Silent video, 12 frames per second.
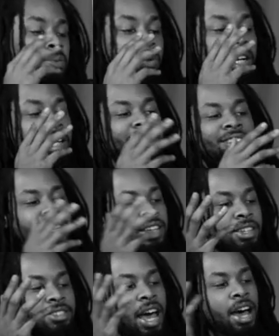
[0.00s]
one of the
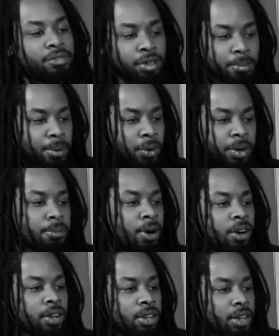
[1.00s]
sickest ever, bro, in
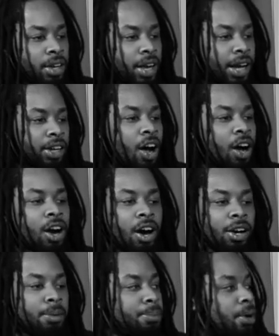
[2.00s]
ball, and got
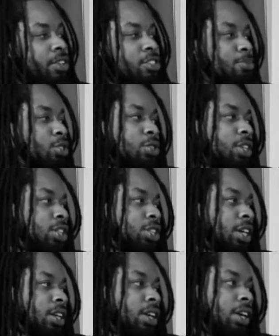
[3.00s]
caught up on some street
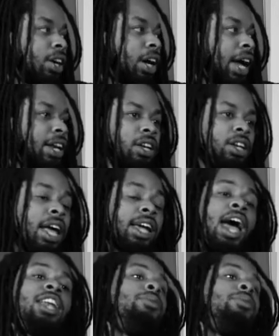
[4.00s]
shit. And like